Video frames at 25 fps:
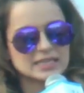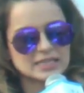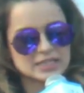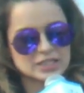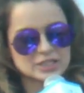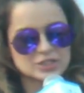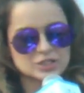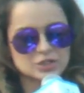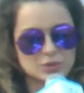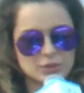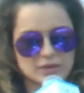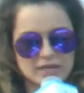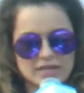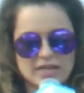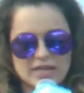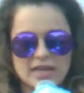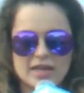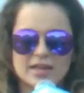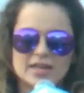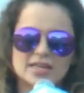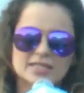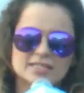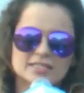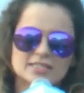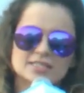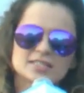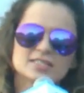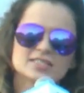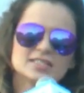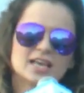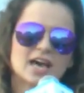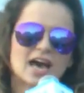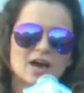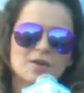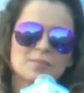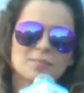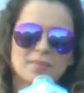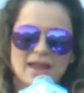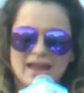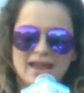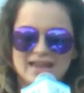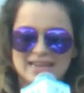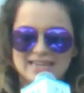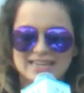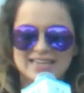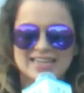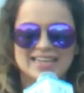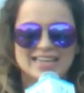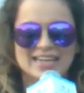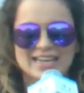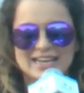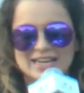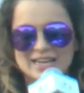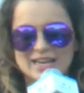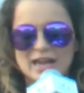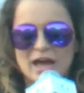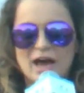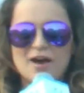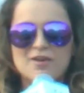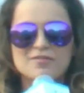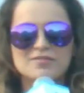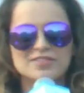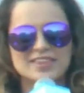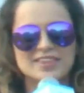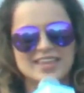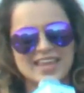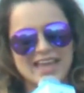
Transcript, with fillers: and these three characters are madly in love.